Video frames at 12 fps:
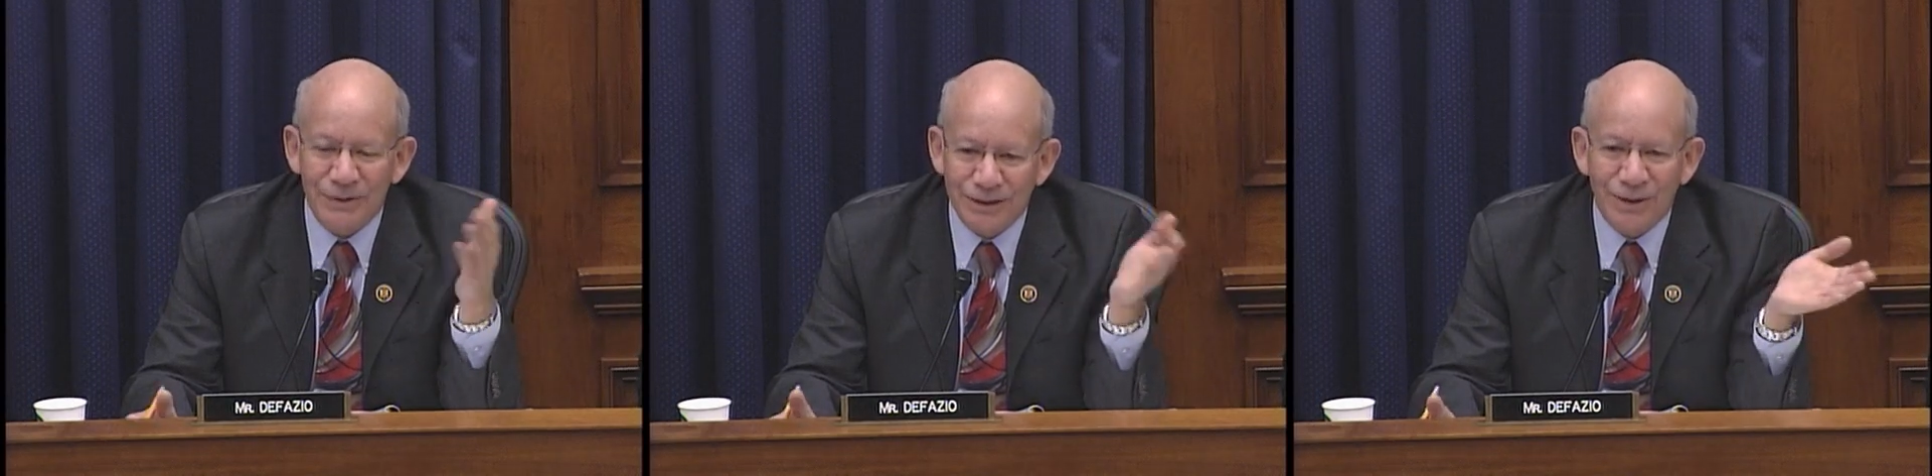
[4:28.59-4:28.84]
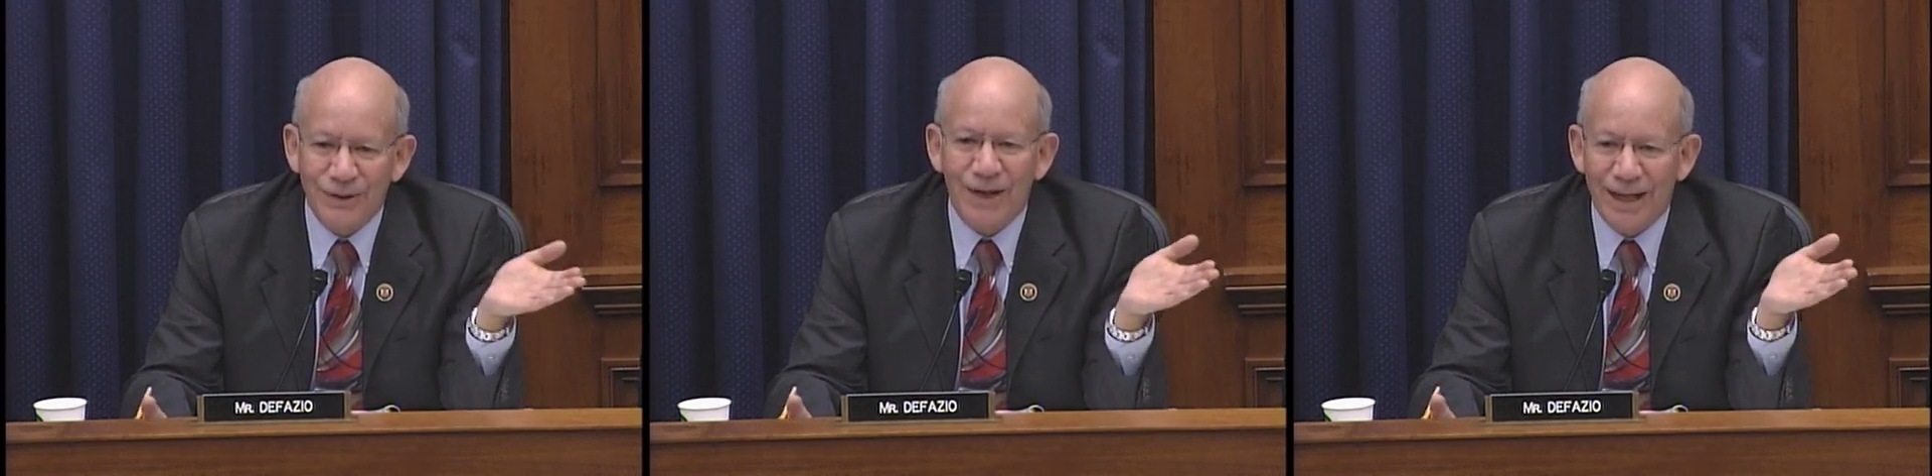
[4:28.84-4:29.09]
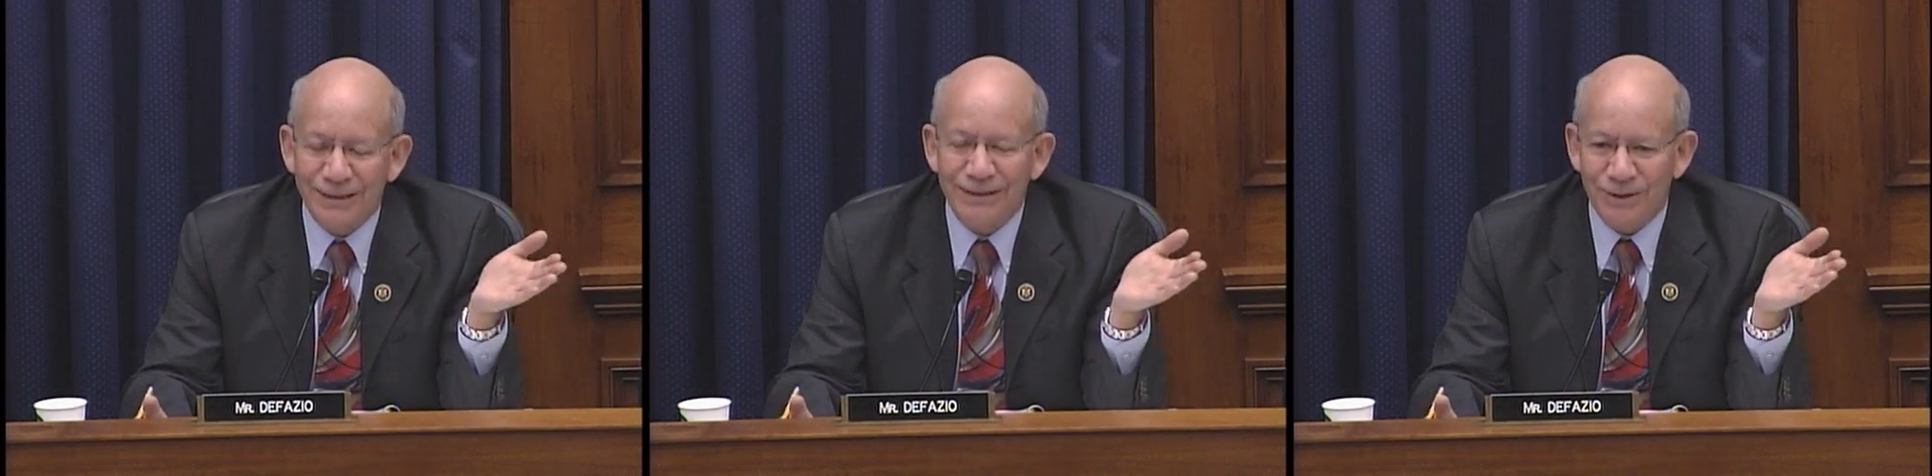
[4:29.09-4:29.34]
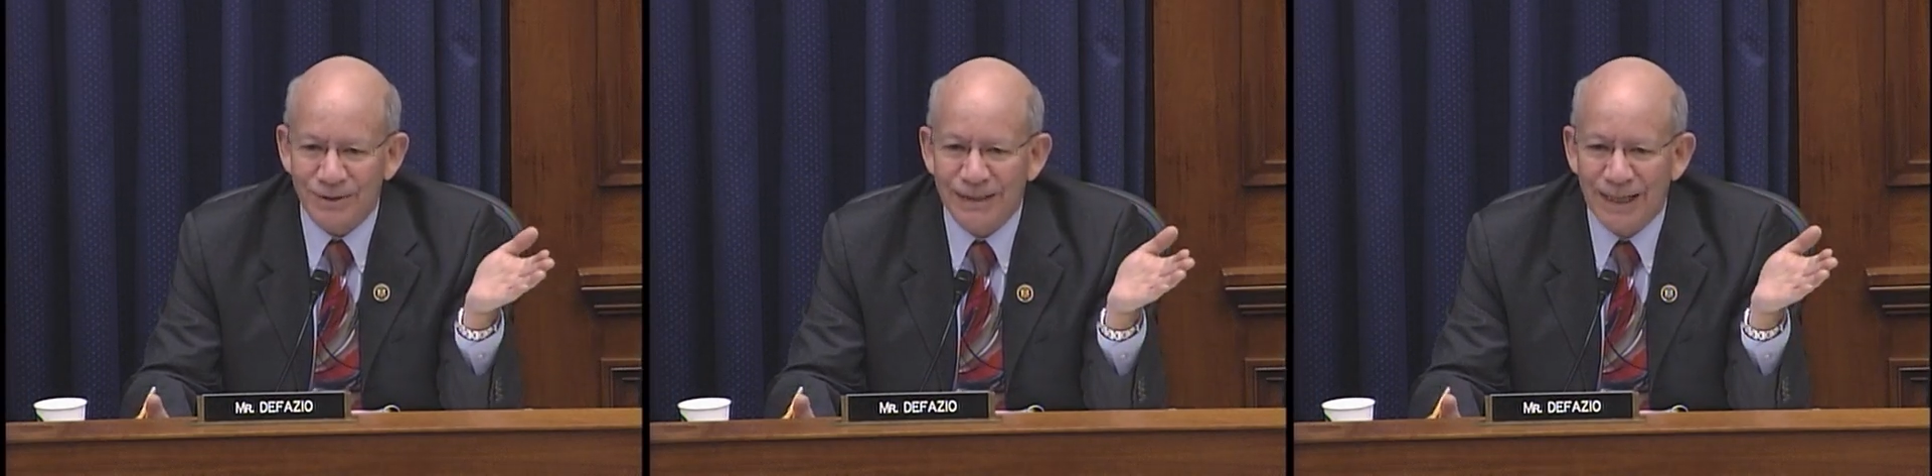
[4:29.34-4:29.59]
which are not
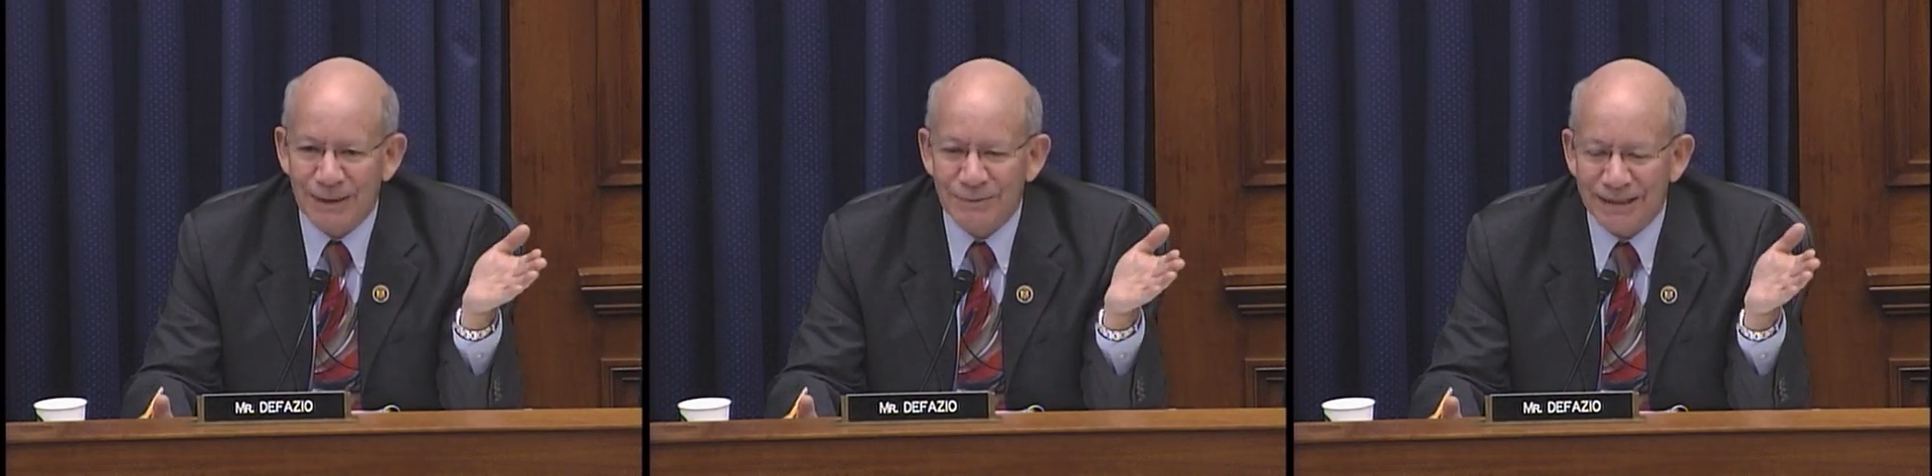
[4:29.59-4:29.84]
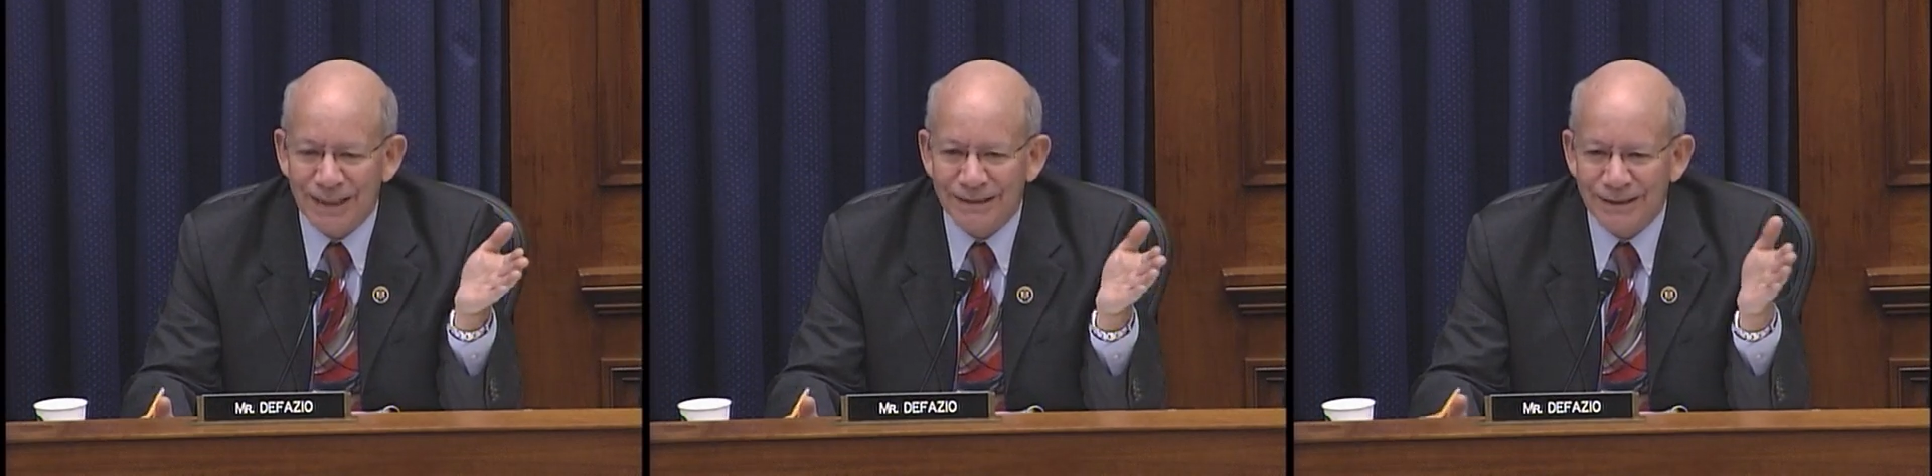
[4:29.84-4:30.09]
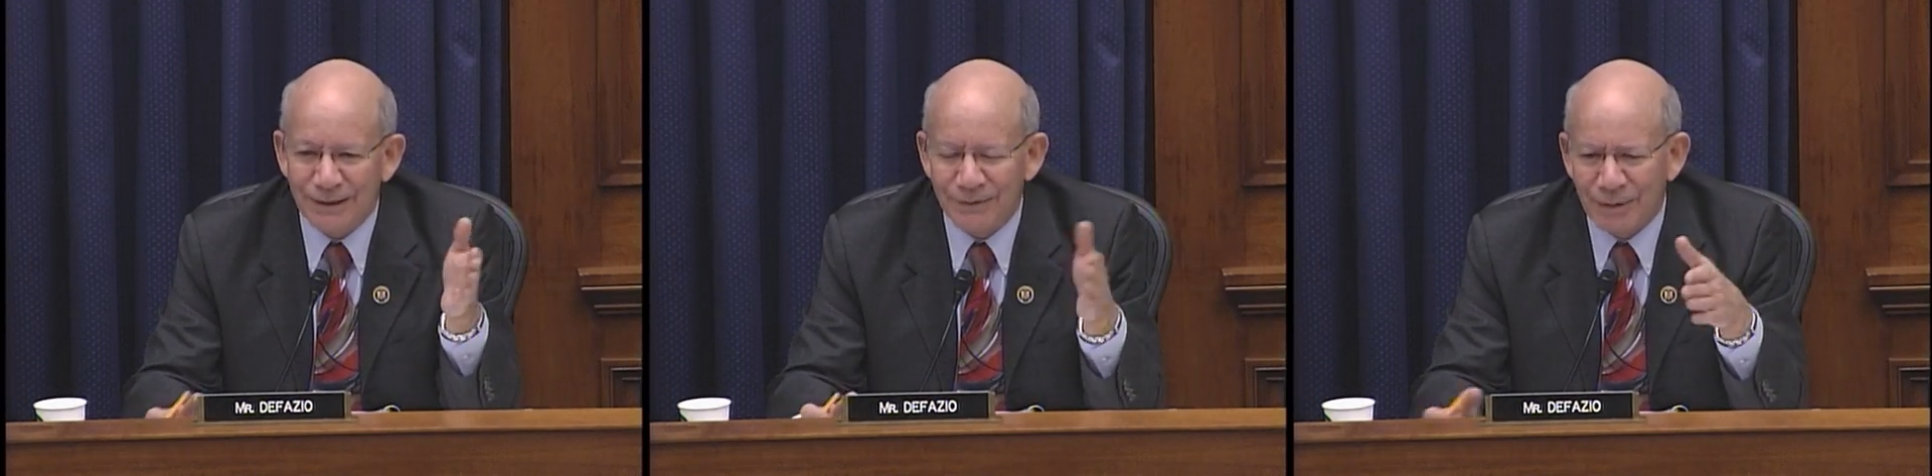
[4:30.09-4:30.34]
so time sensitive.